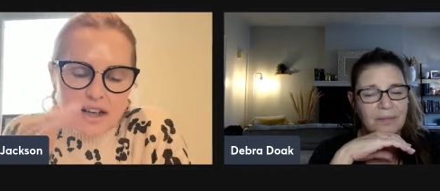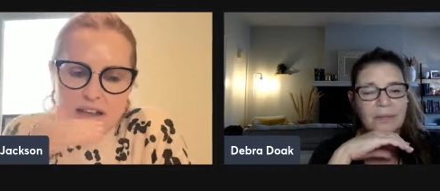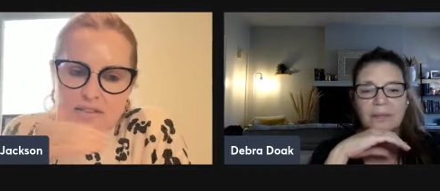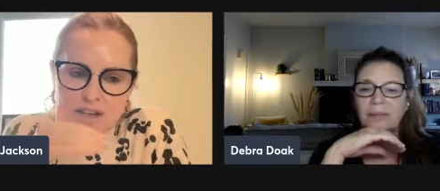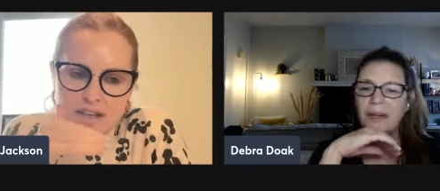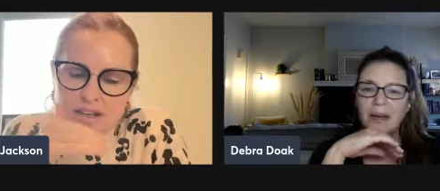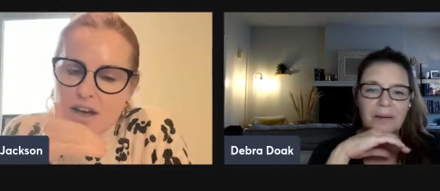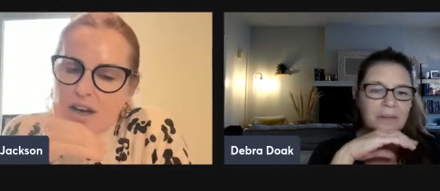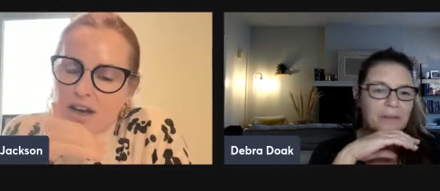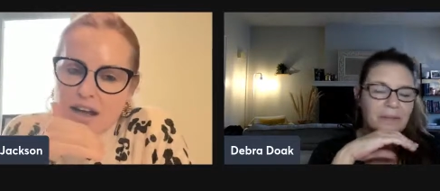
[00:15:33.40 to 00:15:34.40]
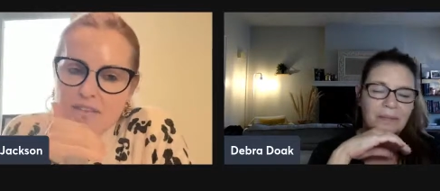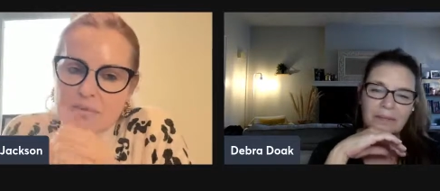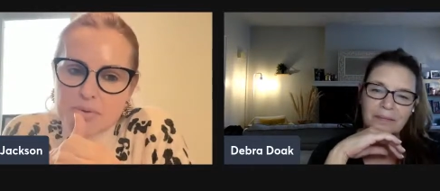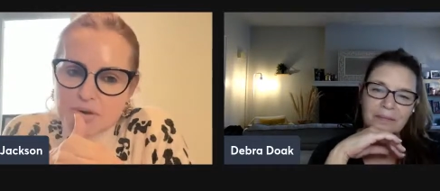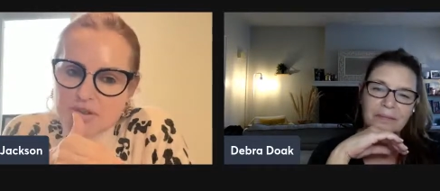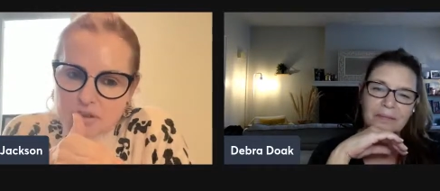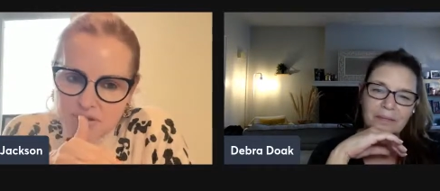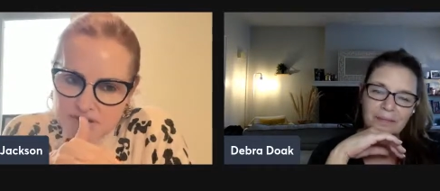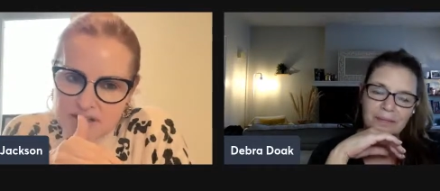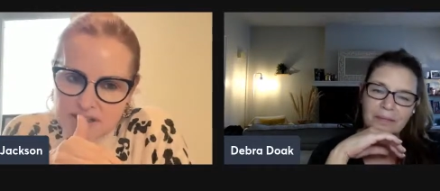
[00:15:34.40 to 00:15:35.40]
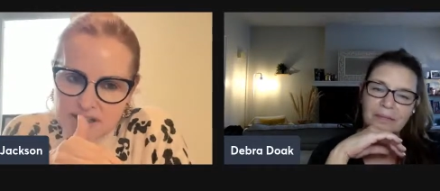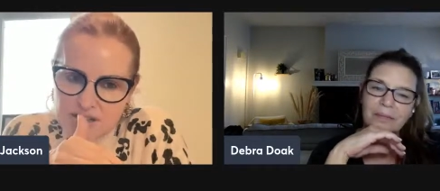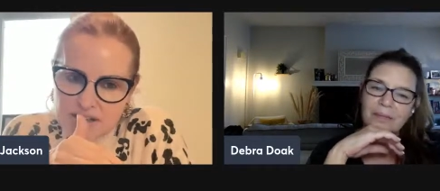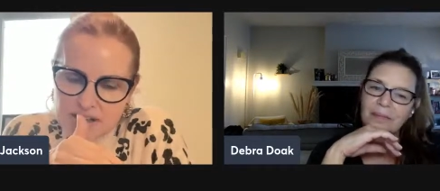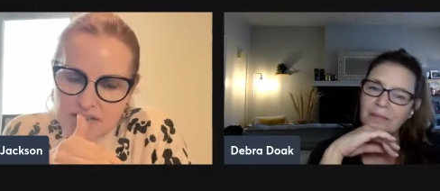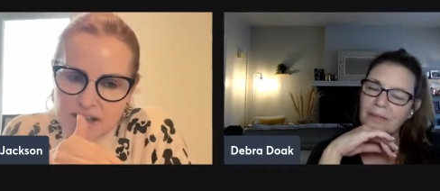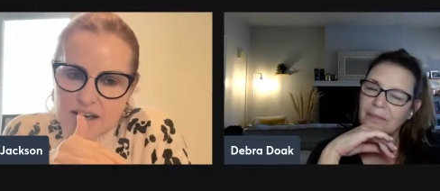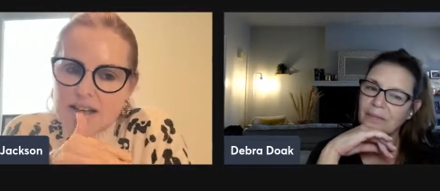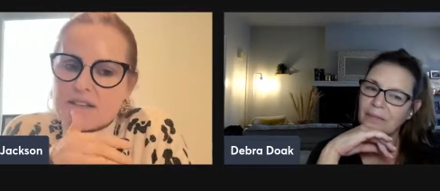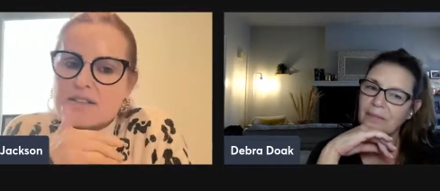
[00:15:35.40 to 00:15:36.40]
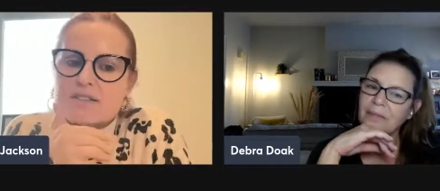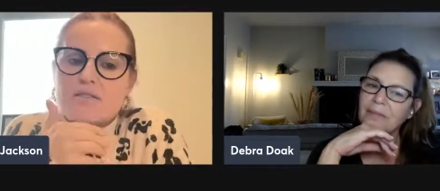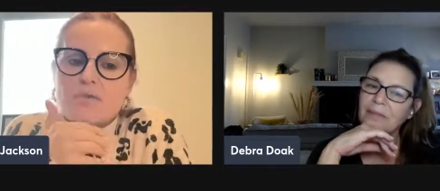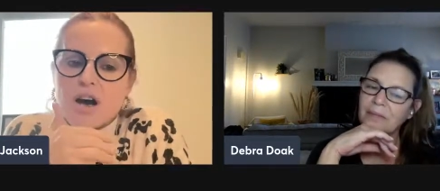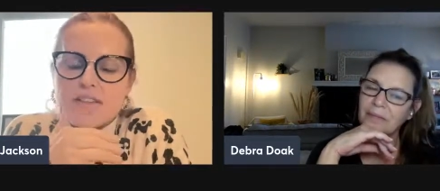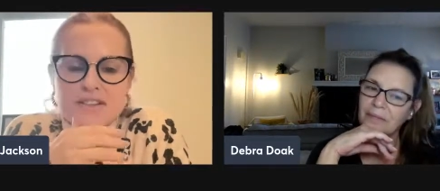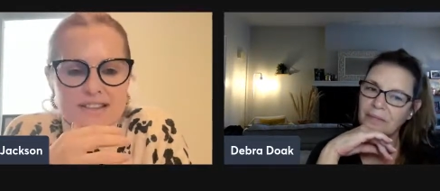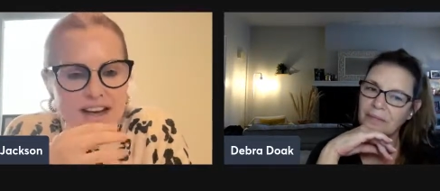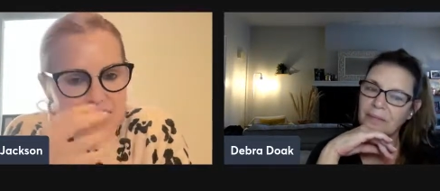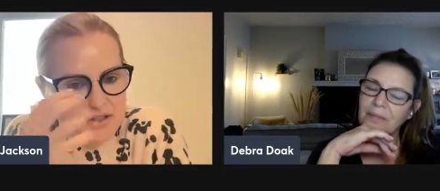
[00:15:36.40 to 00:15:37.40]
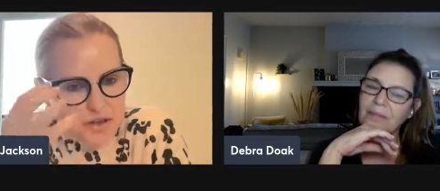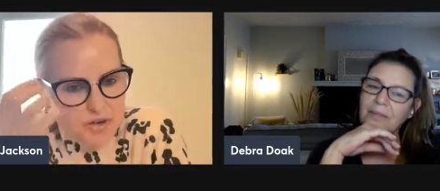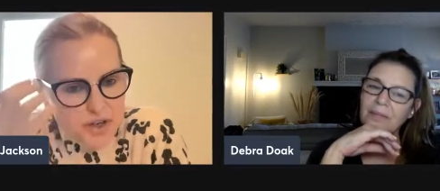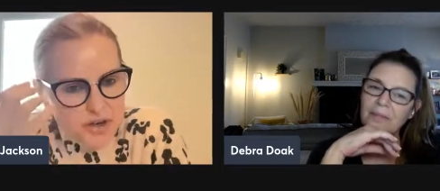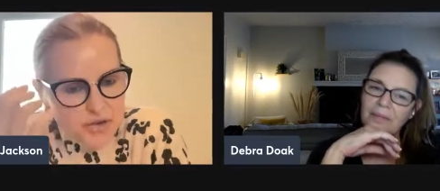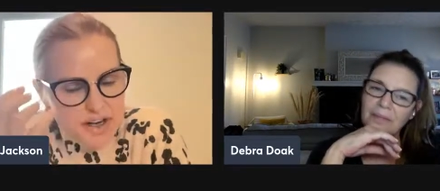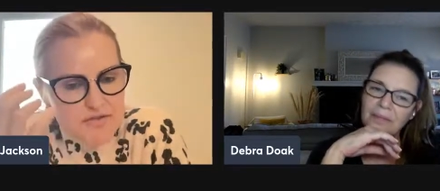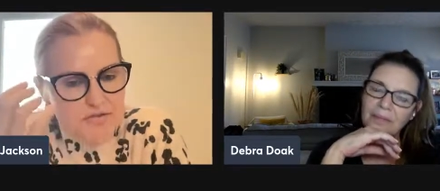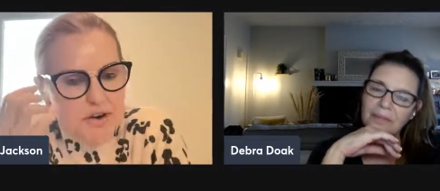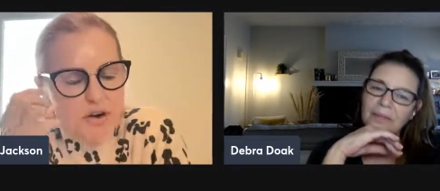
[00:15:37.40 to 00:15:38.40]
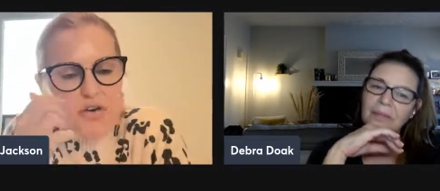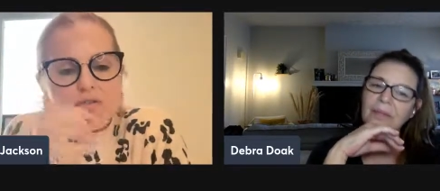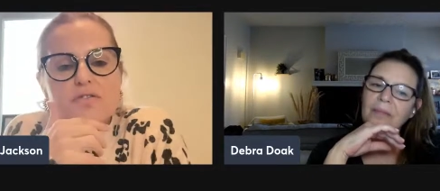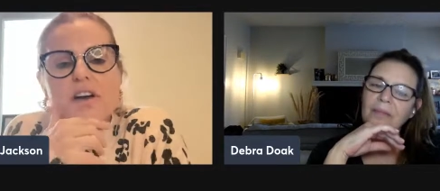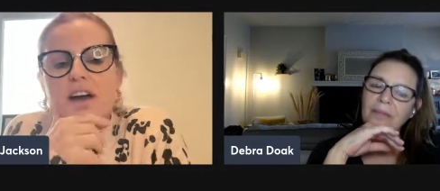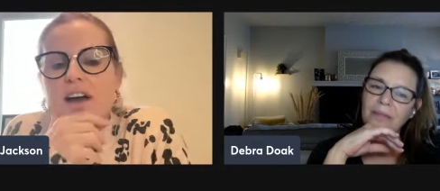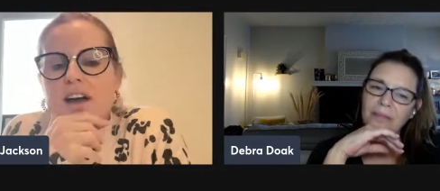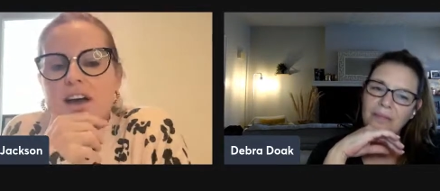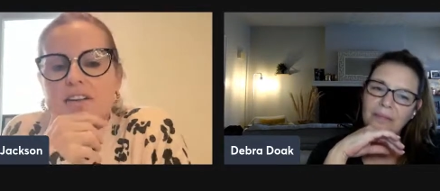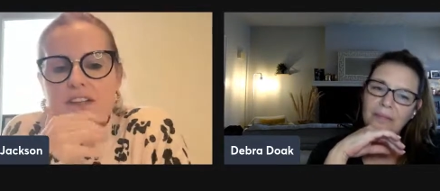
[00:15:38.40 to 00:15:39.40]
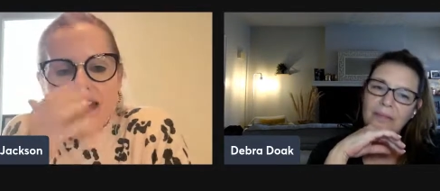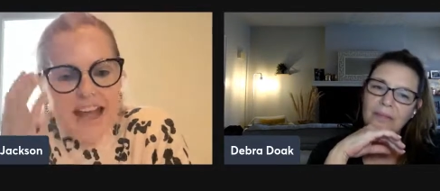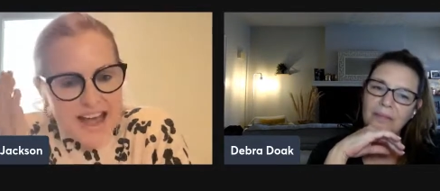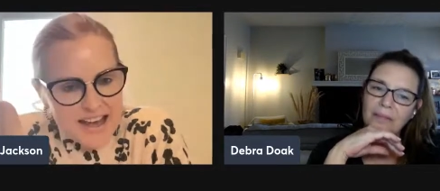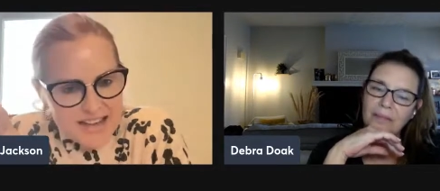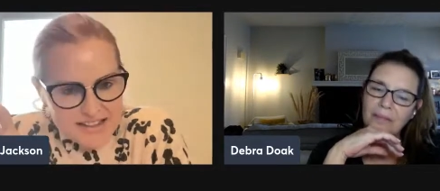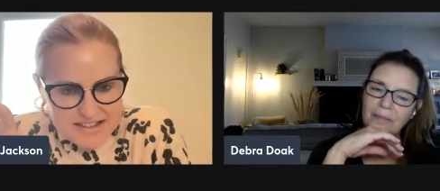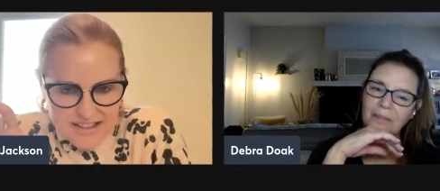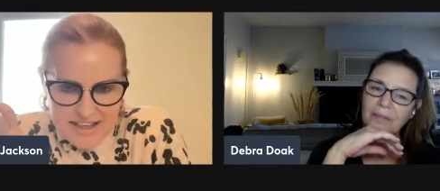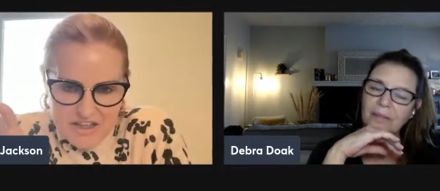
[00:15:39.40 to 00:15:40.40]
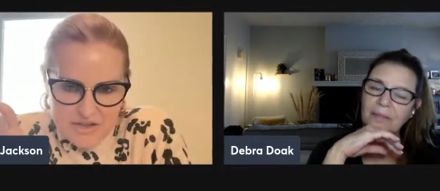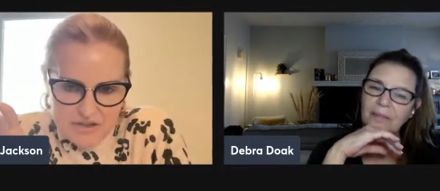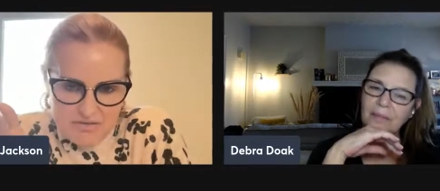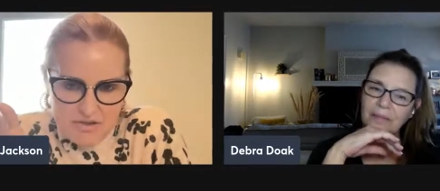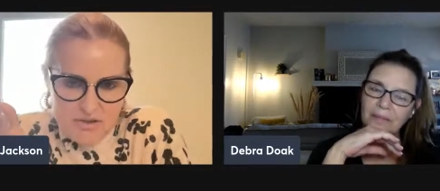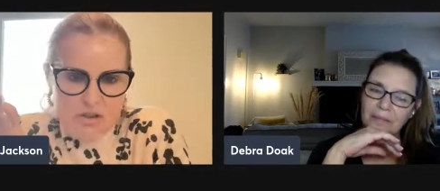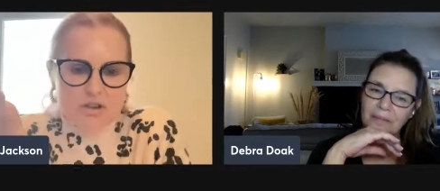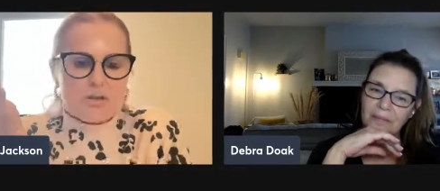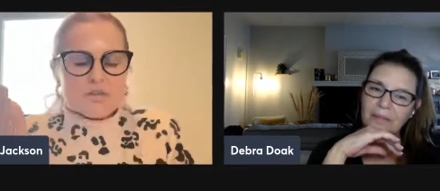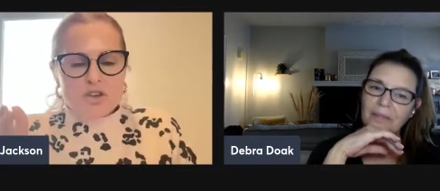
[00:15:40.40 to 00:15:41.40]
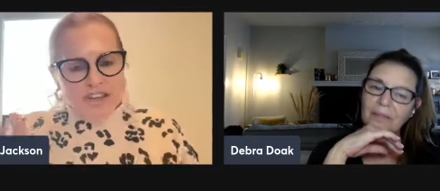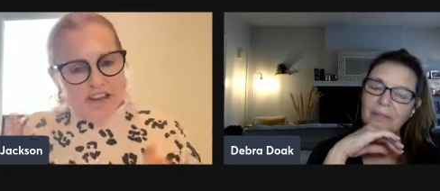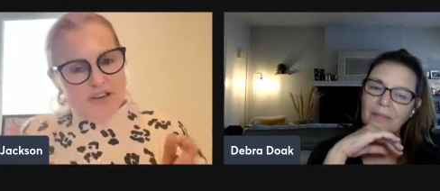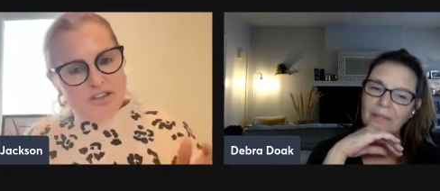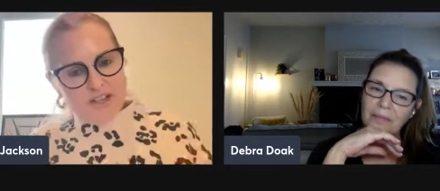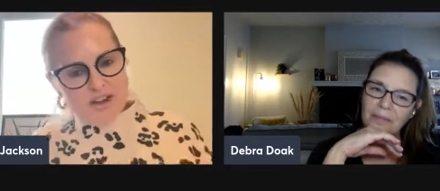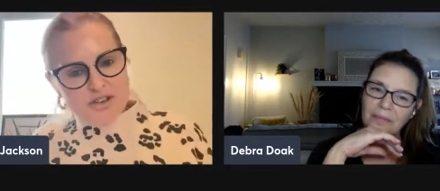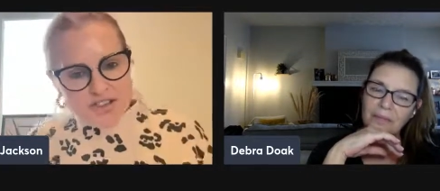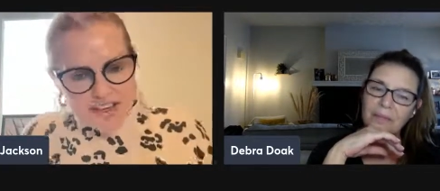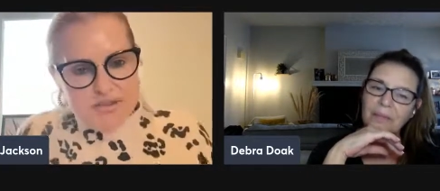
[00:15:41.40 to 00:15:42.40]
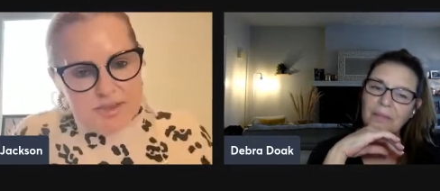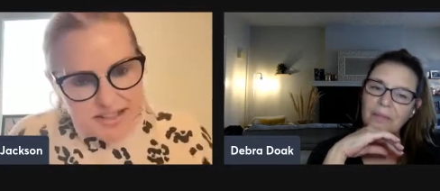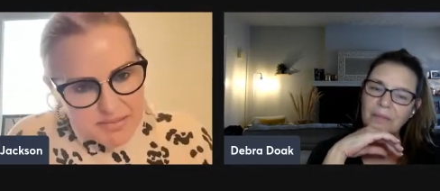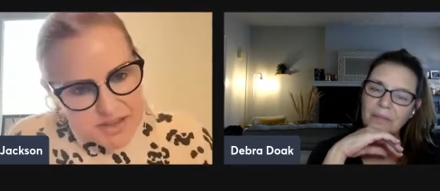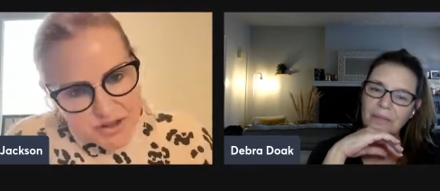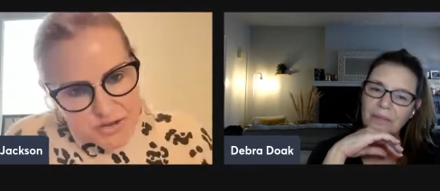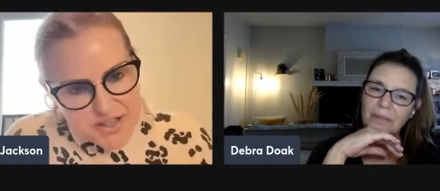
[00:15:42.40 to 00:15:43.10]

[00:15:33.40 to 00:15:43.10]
Speaker 1: and the yeah. and the who didn't initiate that is right at the start. So the grief of the mm -hmm. anger, you know, you you cannot negotiate with someone who's